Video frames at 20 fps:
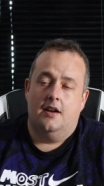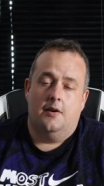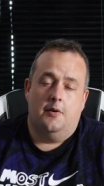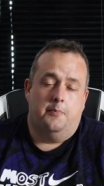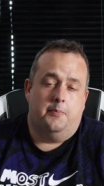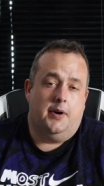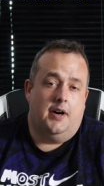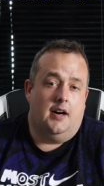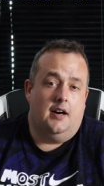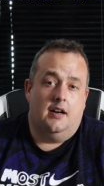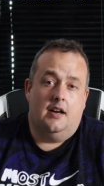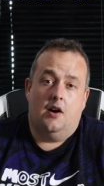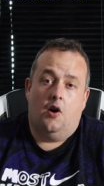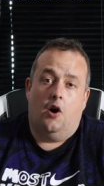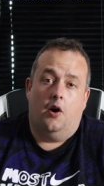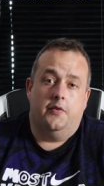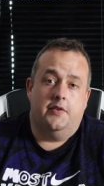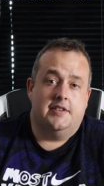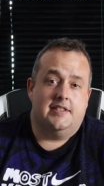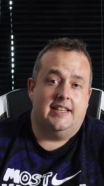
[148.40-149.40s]
but
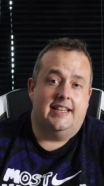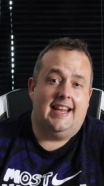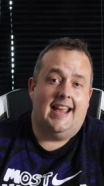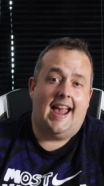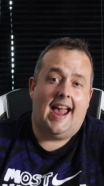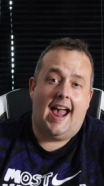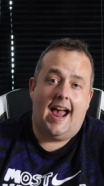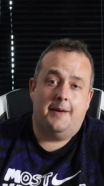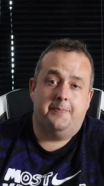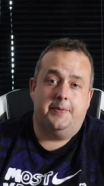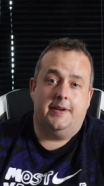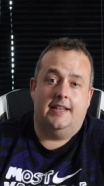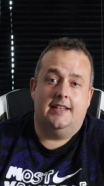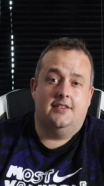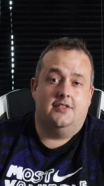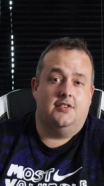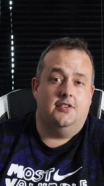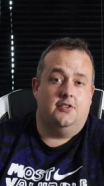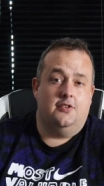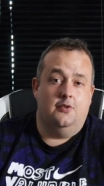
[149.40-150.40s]
obviously happy
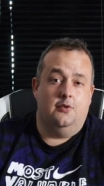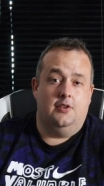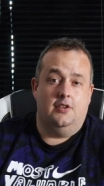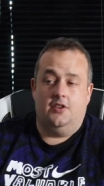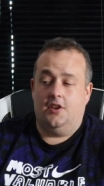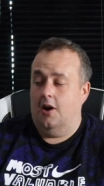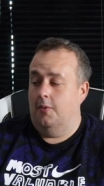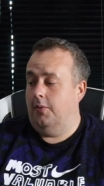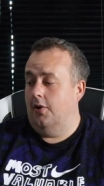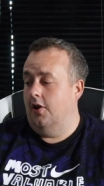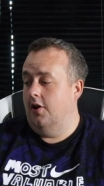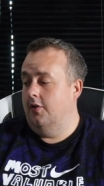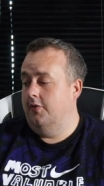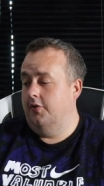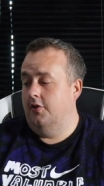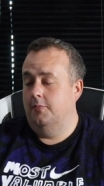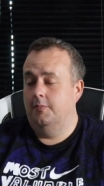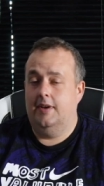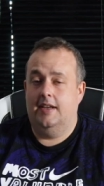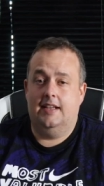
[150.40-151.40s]
to do the double over
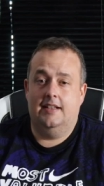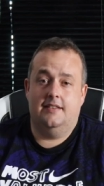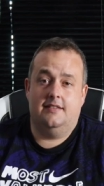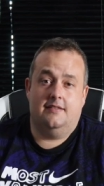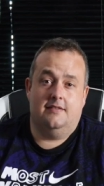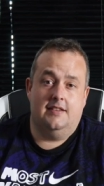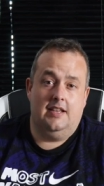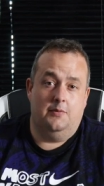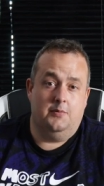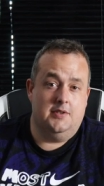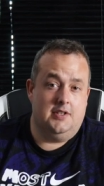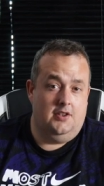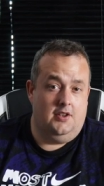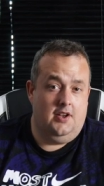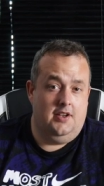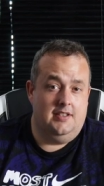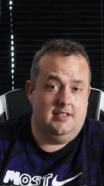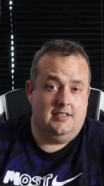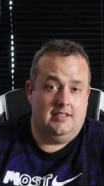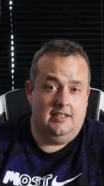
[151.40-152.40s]
them. It's it was a
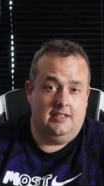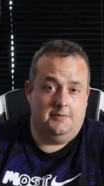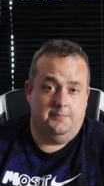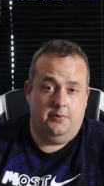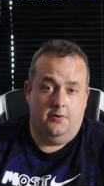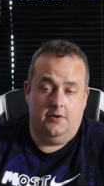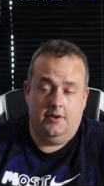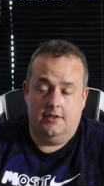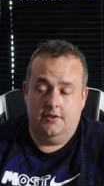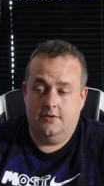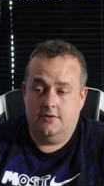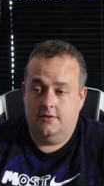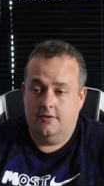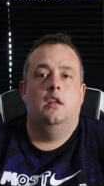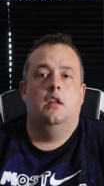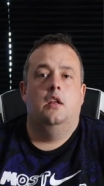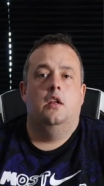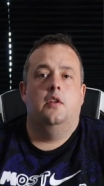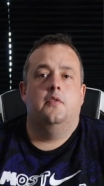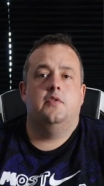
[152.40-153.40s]
nice six points.
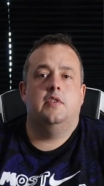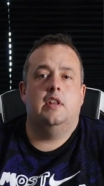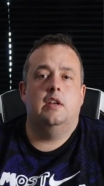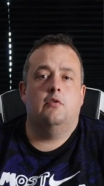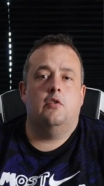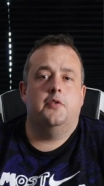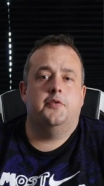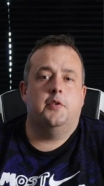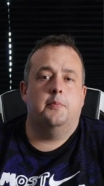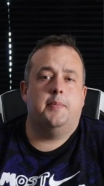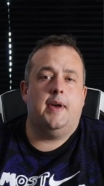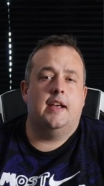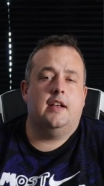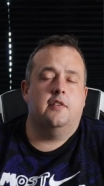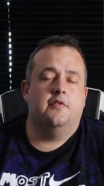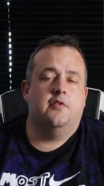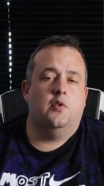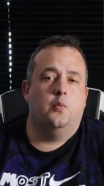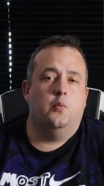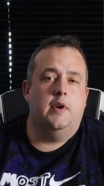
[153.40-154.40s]
They're off the back
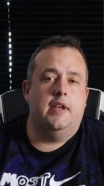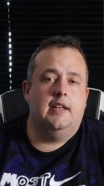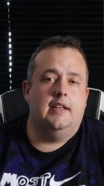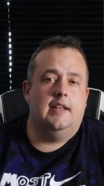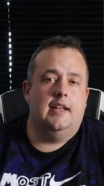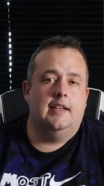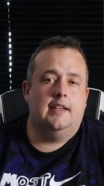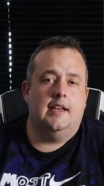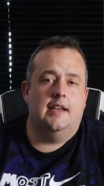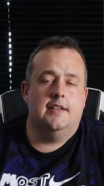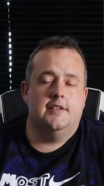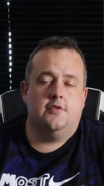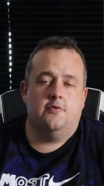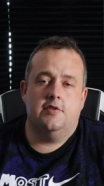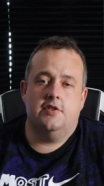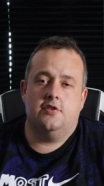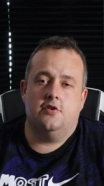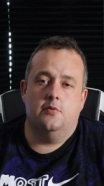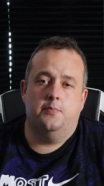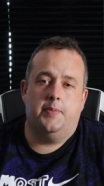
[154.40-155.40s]
of a win against
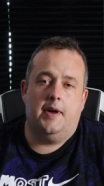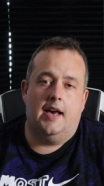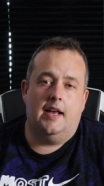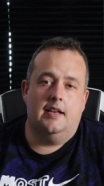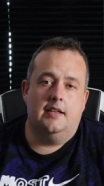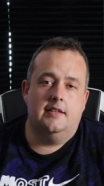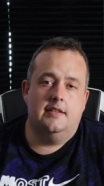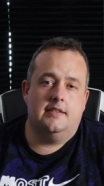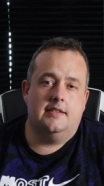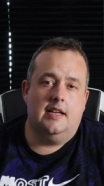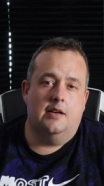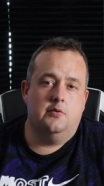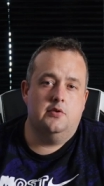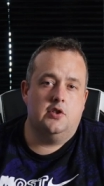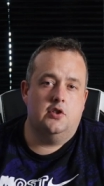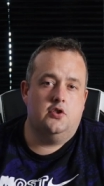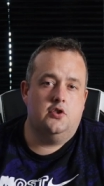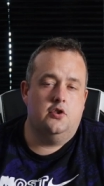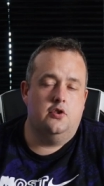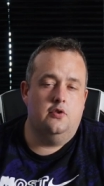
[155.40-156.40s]
Crystal Palace. That was
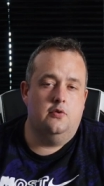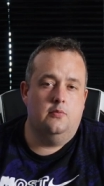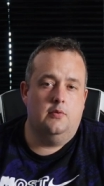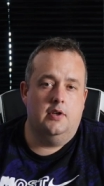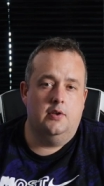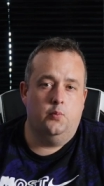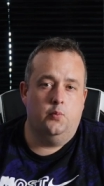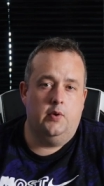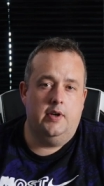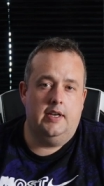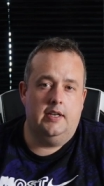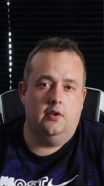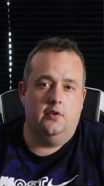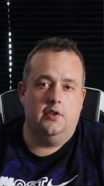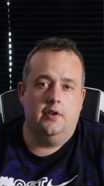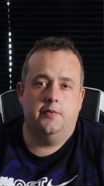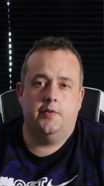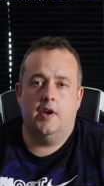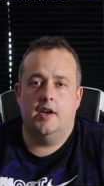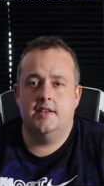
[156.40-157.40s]
a 2-1 win on
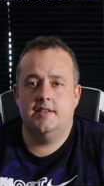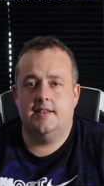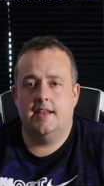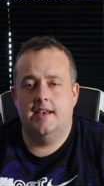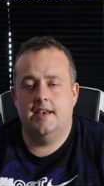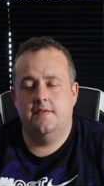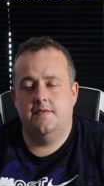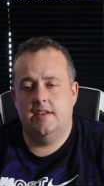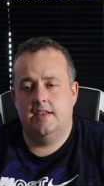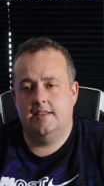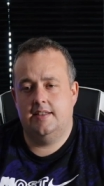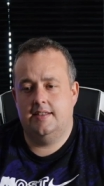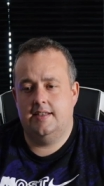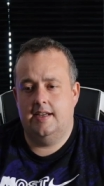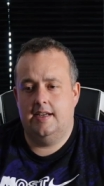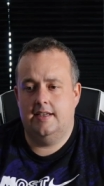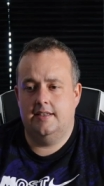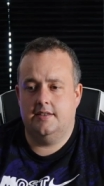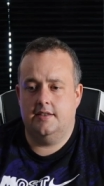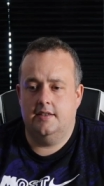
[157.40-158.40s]
the first day of this
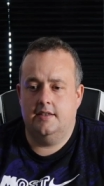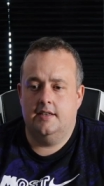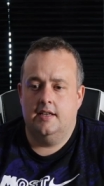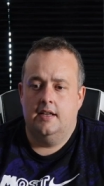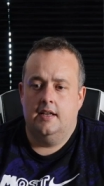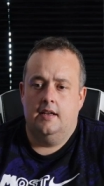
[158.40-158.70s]
season